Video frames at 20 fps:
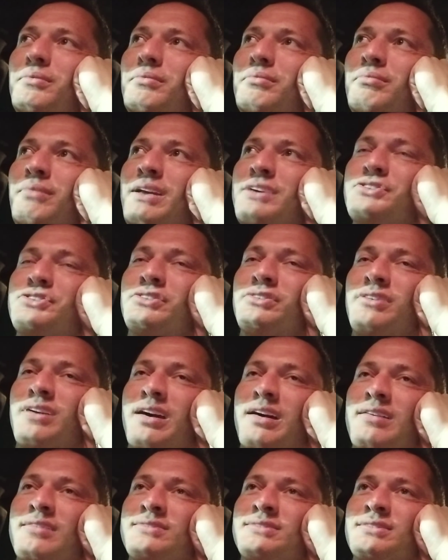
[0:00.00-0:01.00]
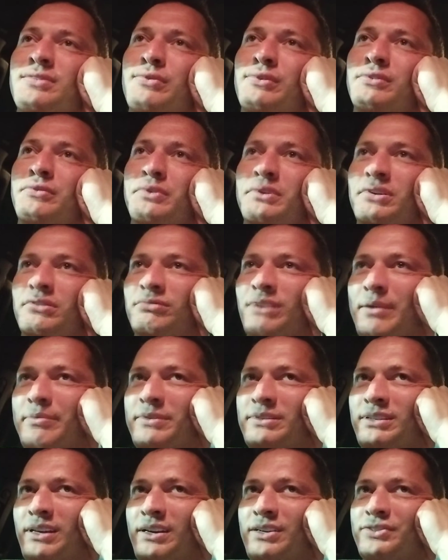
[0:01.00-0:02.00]
make sure you hire someone with a
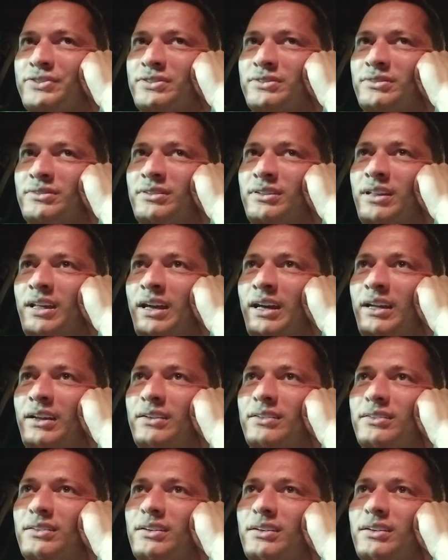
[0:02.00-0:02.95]
reputation that